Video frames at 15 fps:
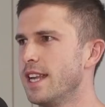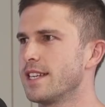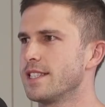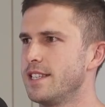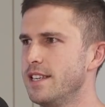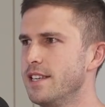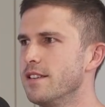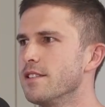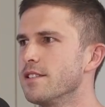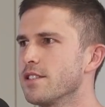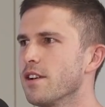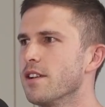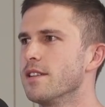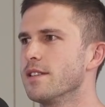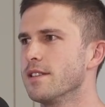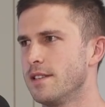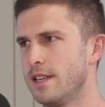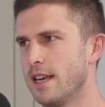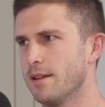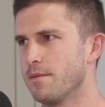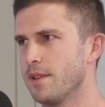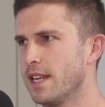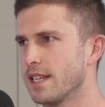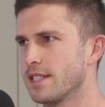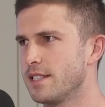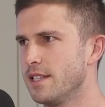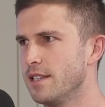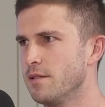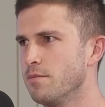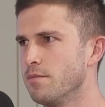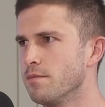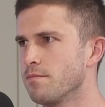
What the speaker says: was the next year. The next year.